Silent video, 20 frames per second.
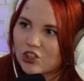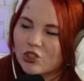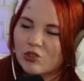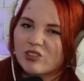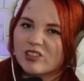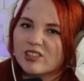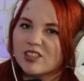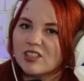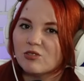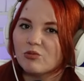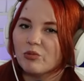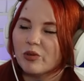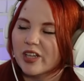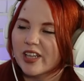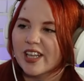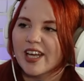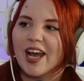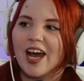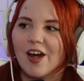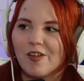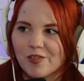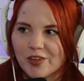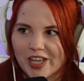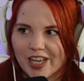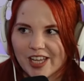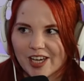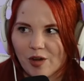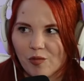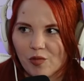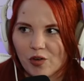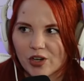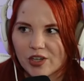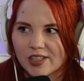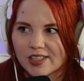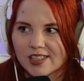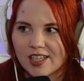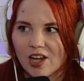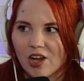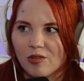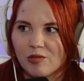she was really advocating for
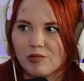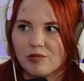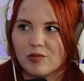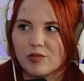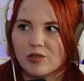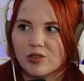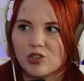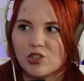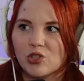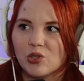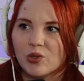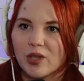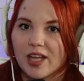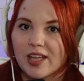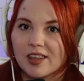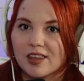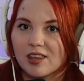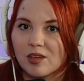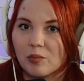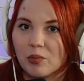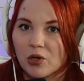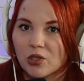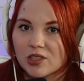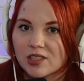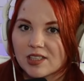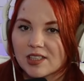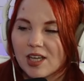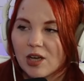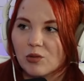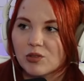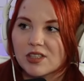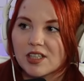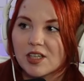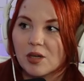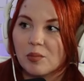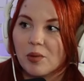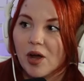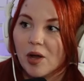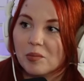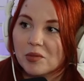herself to like the person that was going
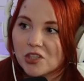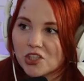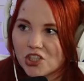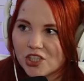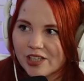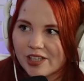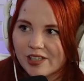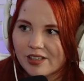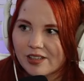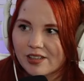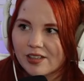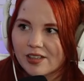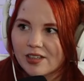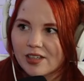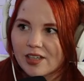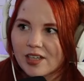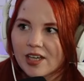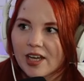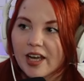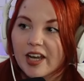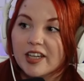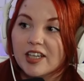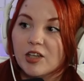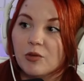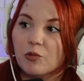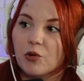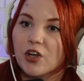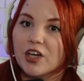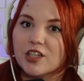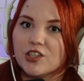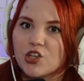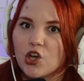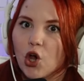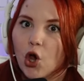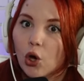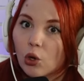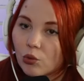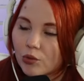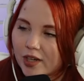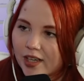to publish it and he wanted to
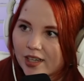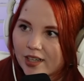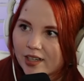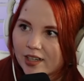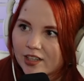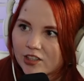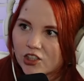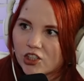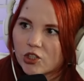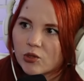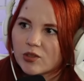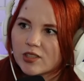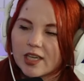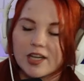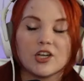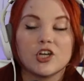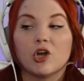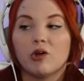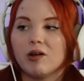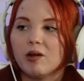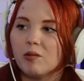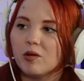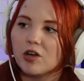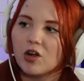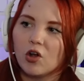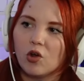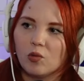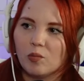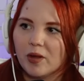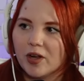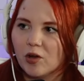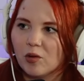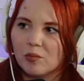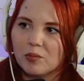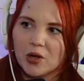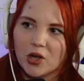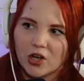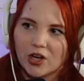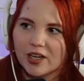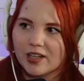own it and she was like no I want to own my own
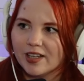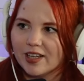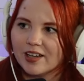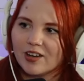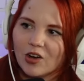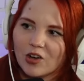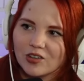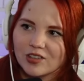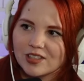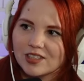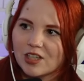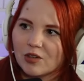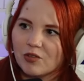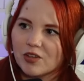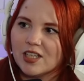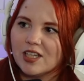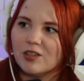book and like all this stuff and